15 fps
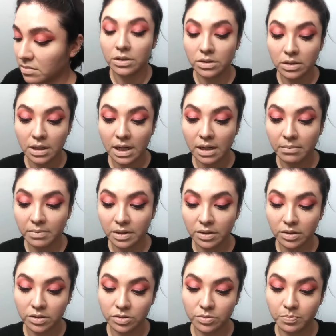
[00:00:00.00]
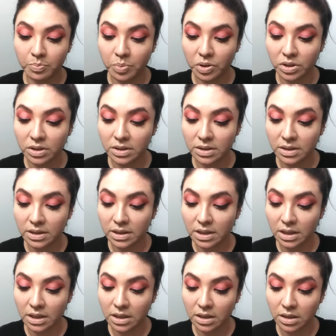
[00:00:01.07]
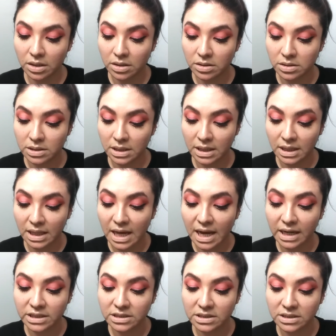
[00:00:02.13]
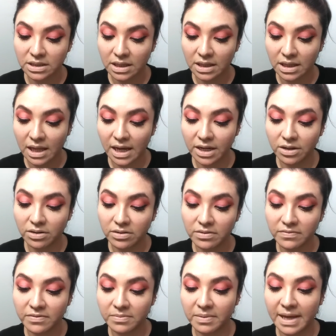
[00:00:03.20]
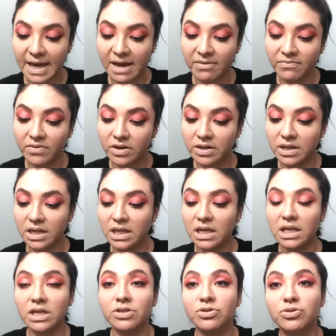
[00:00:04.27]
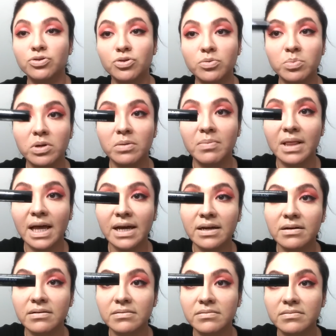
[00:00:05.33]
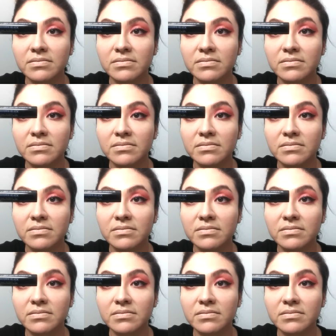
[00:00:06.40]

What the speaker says: So now I'm gonna put this lash liner from Kat Von D in Trooper Black.